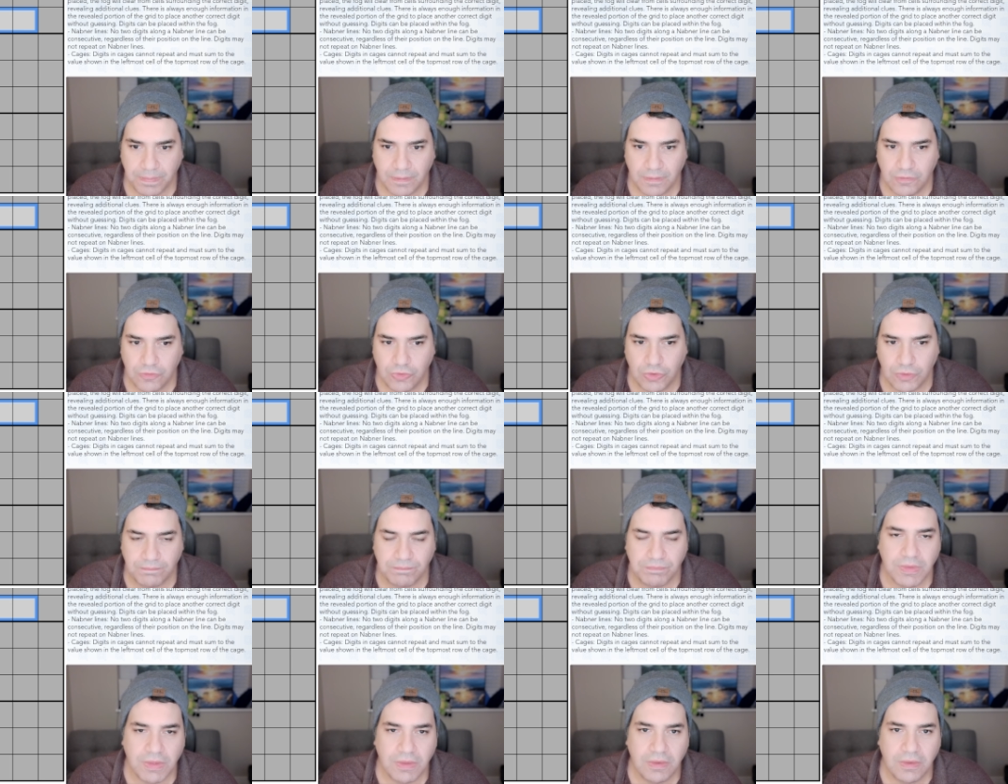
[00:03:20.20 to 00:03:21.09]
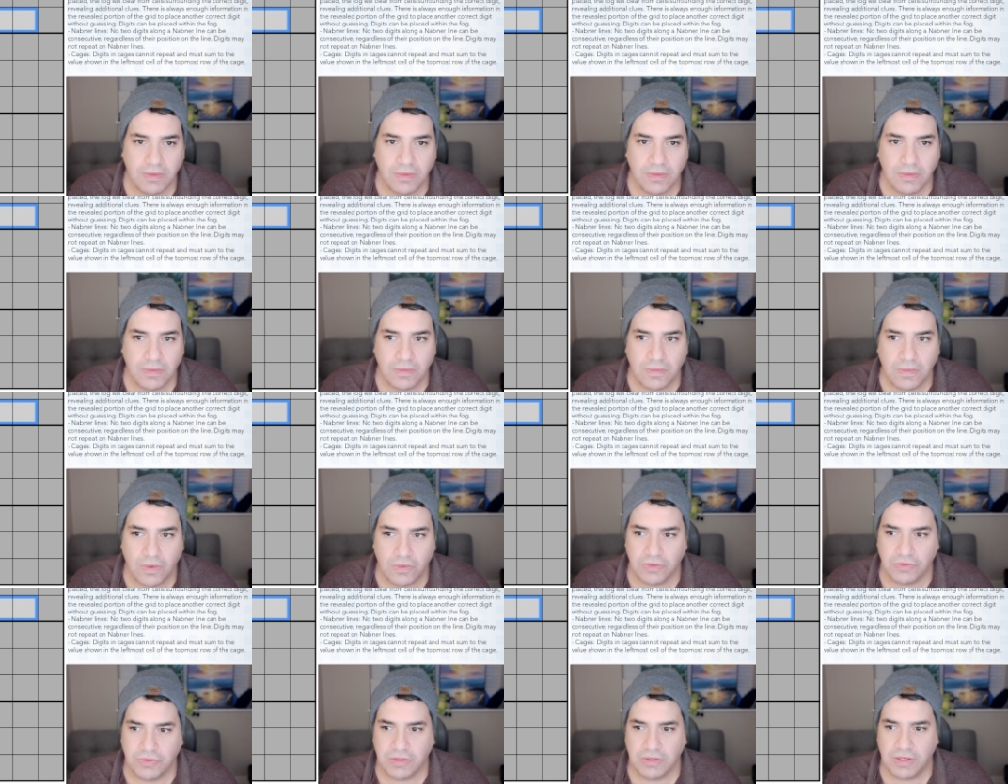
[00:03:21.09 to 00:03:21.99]
So,
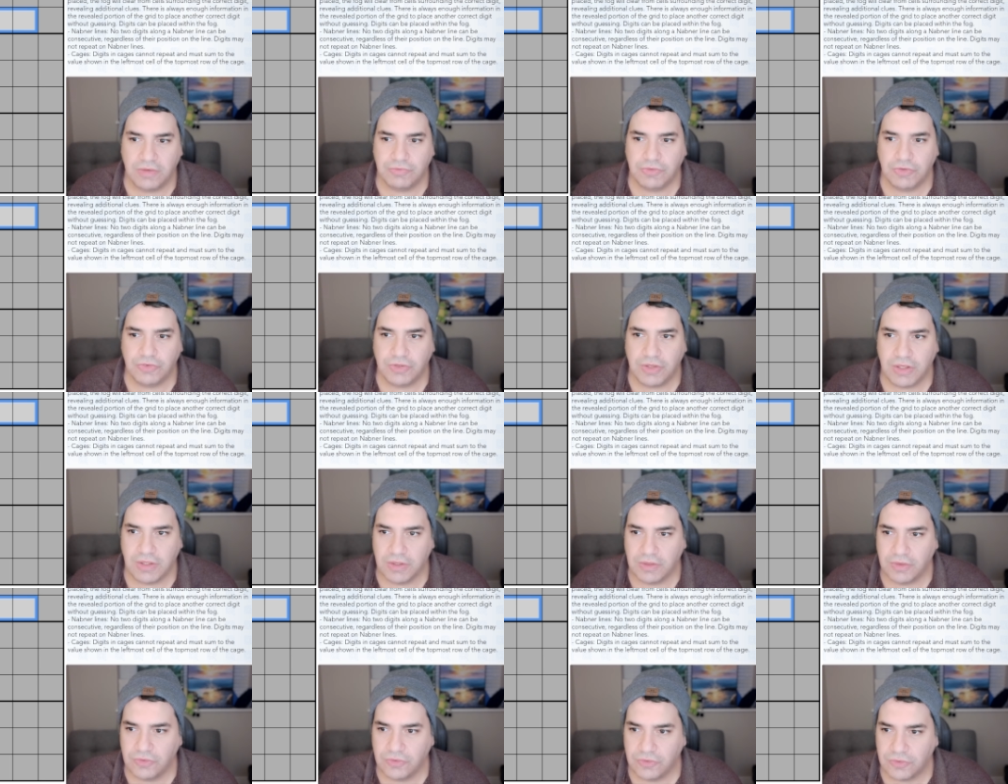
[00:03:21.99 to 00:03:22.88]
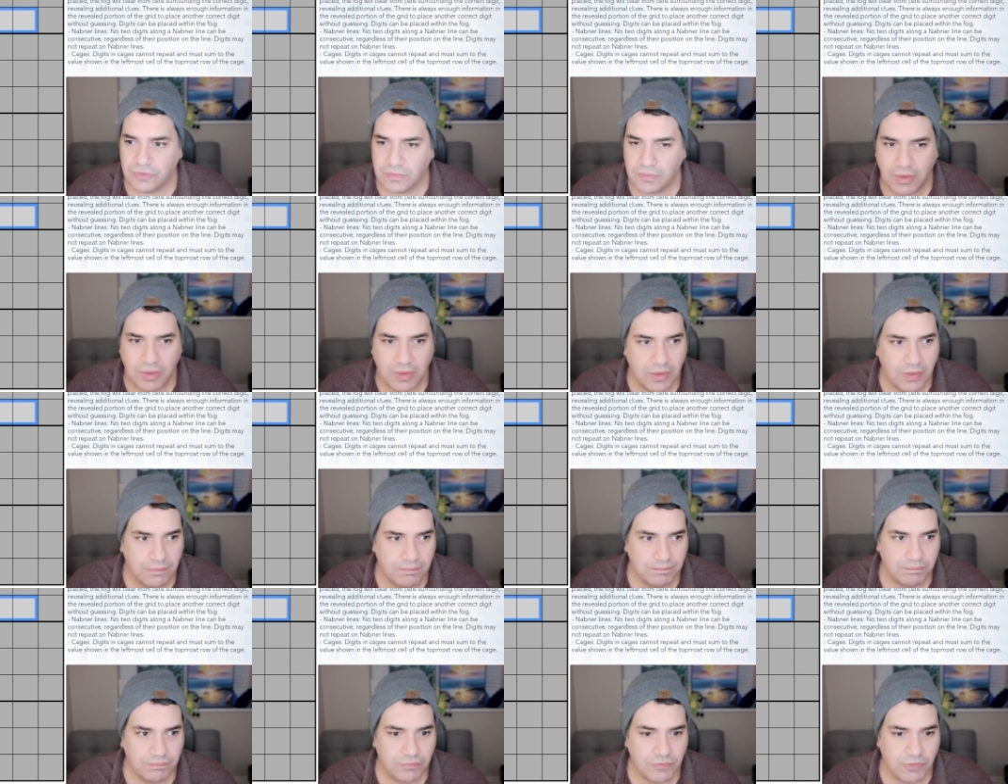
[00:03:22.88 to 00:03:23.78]
only thing left to say is, if you
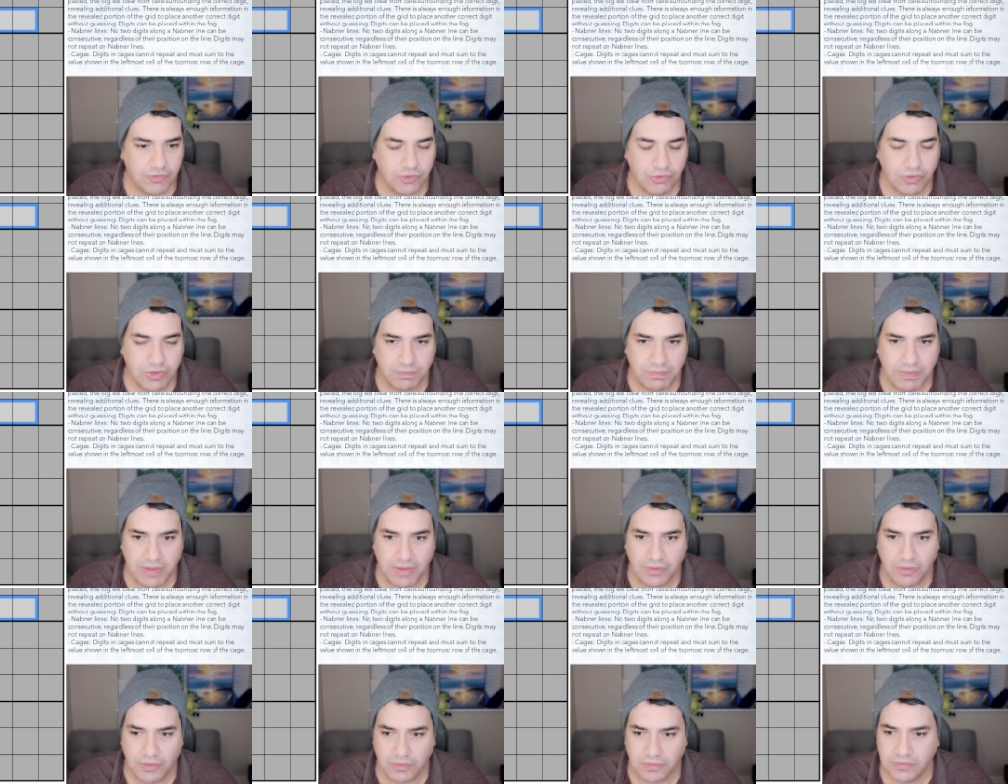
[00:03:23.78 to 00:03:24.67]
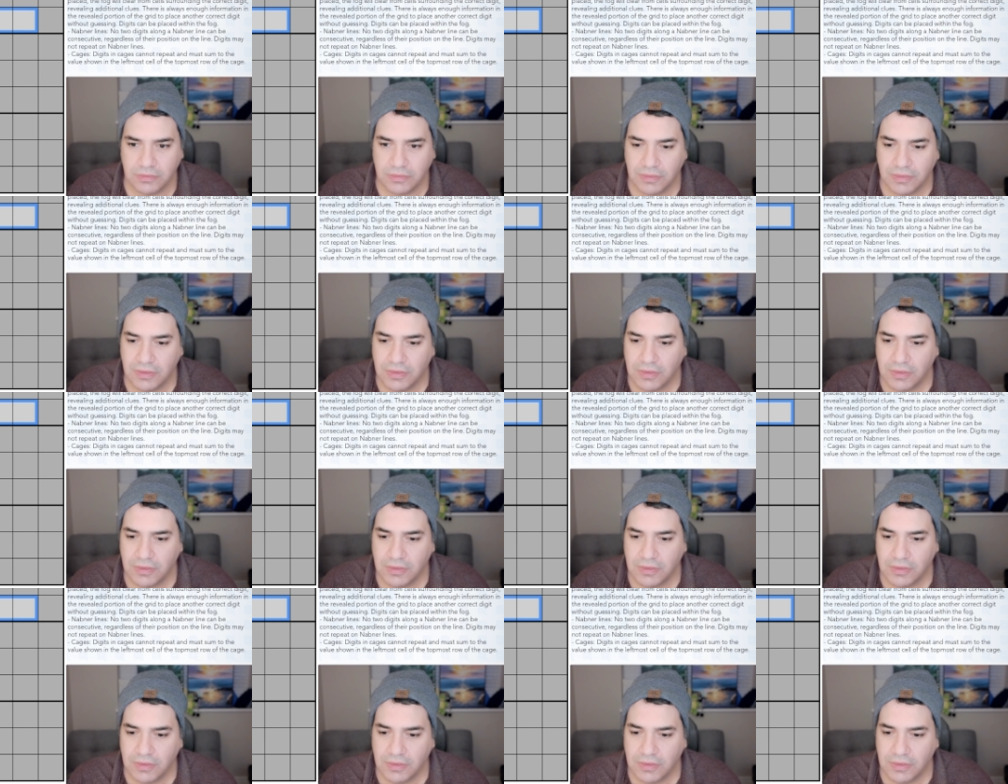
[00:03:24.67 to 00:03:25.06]
want to play along,